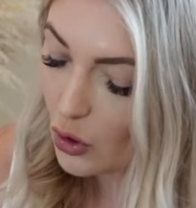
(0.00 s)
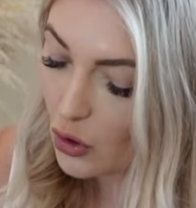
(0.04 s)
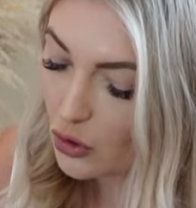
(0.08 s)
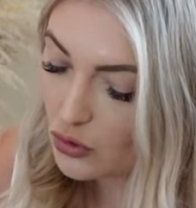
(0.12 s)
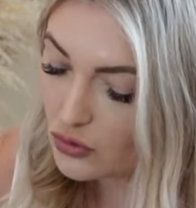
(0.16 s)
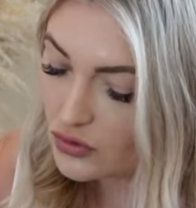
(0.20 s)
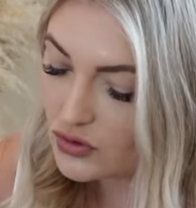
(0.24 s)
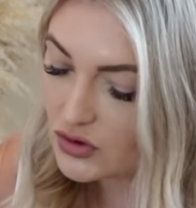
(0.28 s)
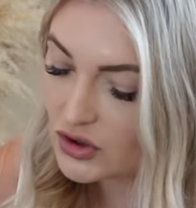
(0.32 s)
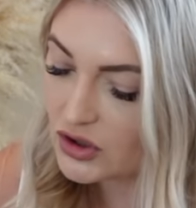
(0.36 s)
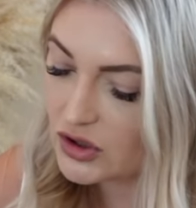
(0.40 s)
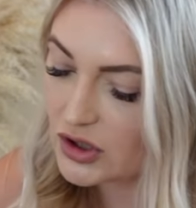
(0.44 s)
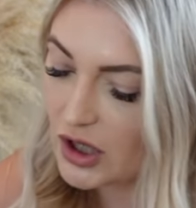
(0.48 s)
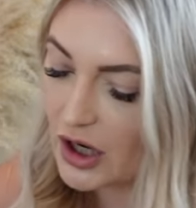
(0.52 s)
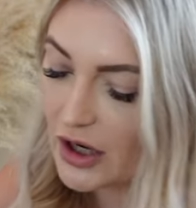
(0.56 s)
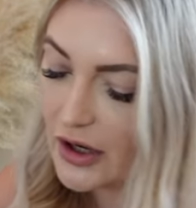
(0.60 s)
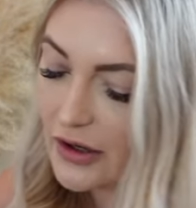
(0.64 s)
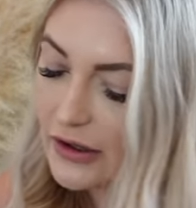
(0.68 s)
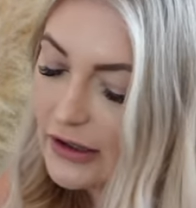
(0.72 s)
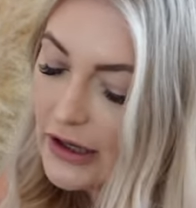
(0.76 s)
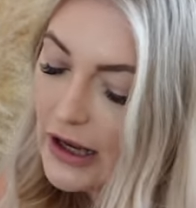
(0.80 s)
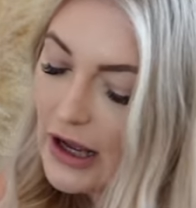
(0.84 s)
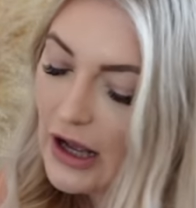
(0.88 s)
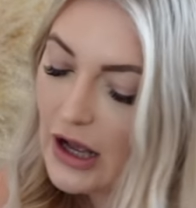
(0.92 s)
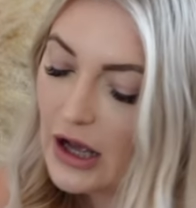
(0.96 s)

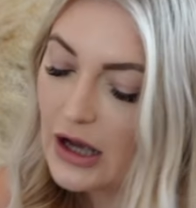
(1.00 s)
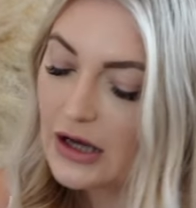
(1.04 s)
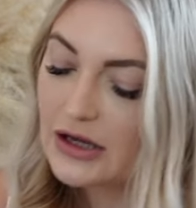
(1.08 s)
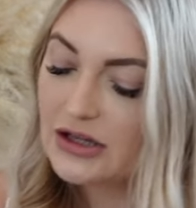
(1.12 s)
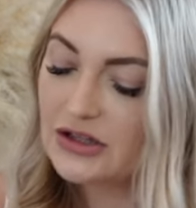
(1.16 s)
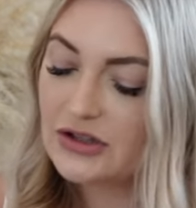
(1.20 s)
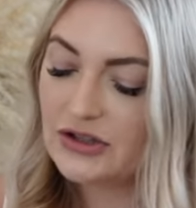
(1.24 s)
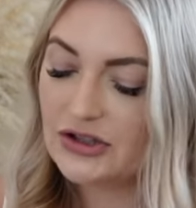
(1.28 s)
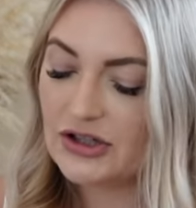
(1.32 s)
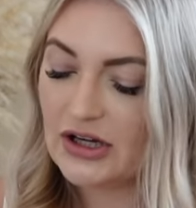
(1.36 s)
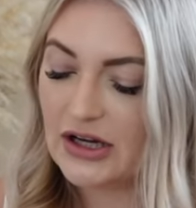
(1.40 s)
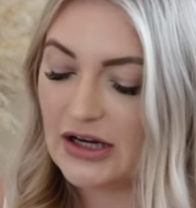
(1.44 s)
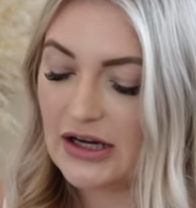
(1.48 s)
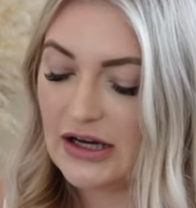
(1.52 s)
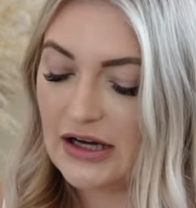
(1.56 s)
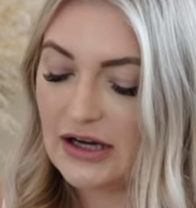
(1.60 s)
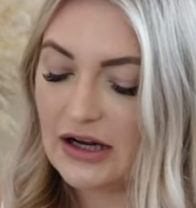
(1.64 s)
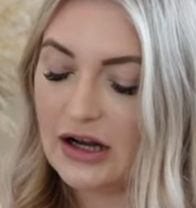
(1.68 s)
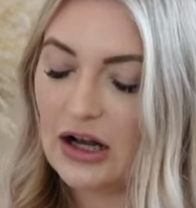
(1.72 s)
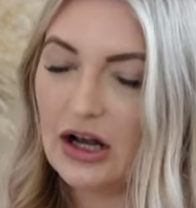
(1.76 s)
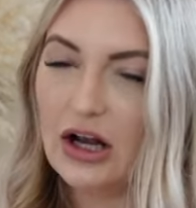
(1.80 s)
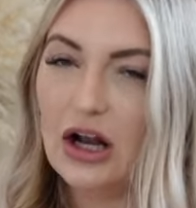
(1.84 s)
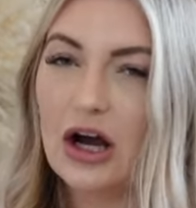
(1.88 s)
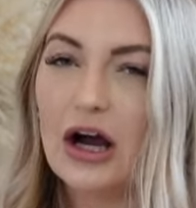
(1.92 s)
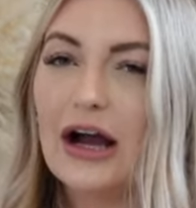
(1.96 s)
Also,
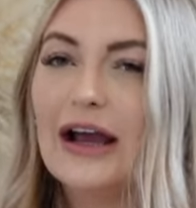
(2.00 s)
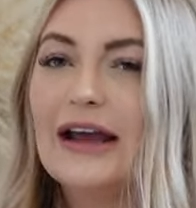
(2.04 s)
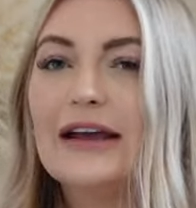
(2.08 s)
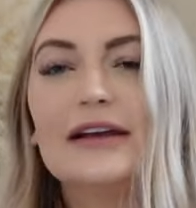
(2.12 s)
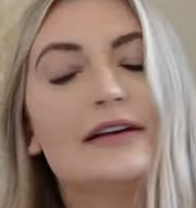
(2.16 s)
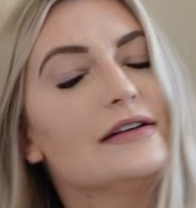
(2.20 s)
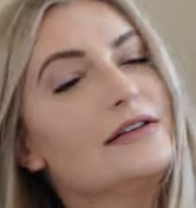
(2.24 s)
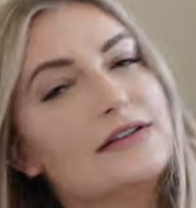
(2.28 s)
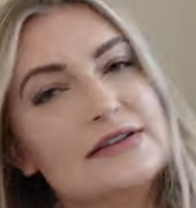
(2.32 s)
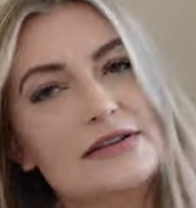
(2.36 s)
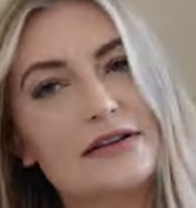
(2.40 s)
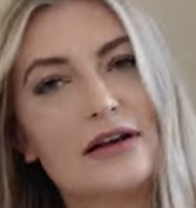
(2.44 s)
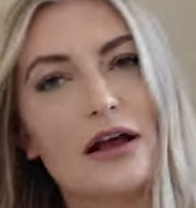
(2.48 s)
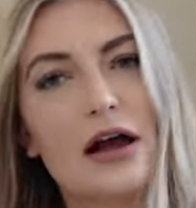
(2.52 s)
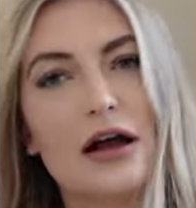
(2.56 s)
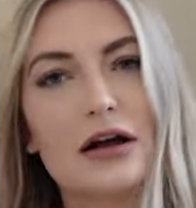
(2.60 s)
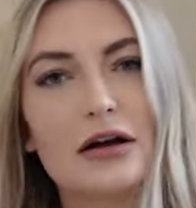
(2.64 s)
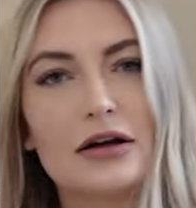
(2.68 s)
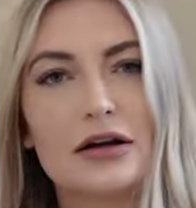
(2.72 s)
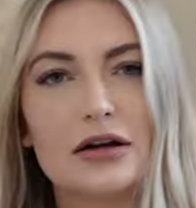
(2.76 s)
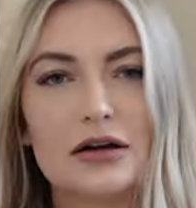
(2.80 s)
she likes